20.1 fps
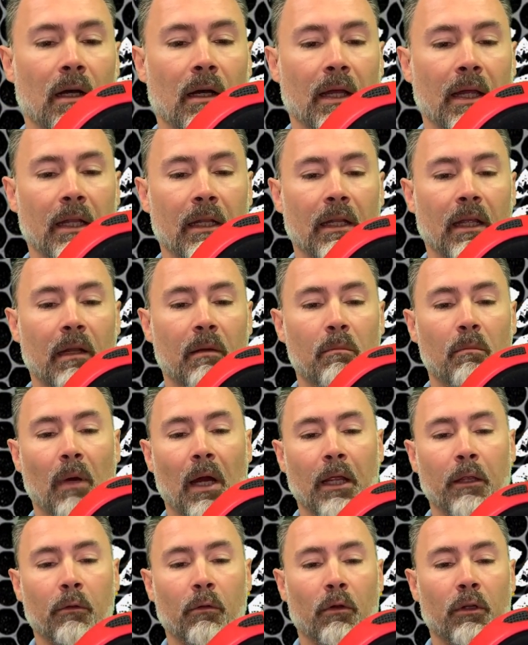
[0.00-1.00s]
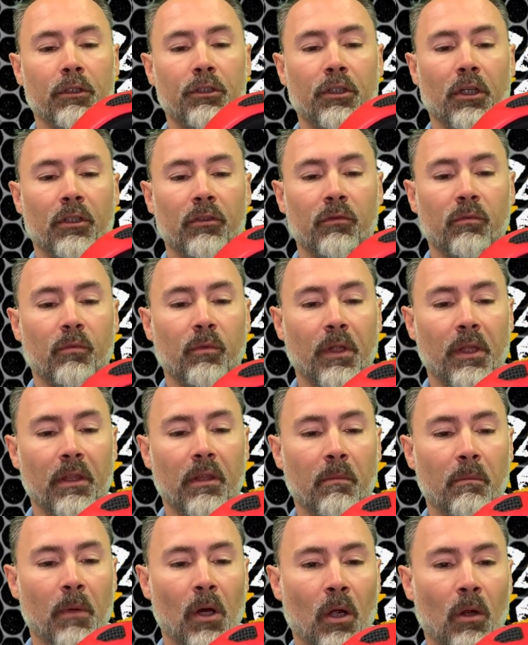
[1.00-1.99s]
and then micro adjust with
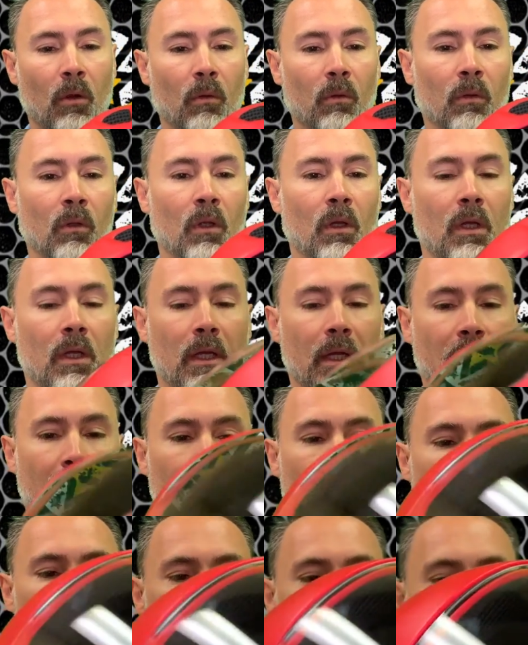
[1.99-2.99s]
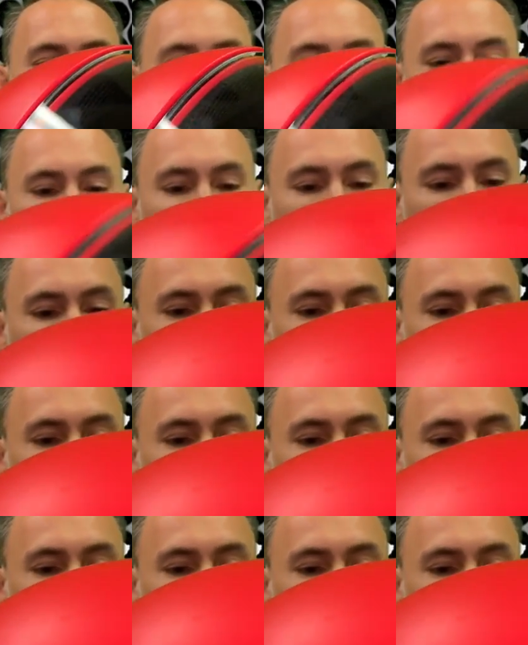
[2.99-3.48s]
the buckle in the bottom.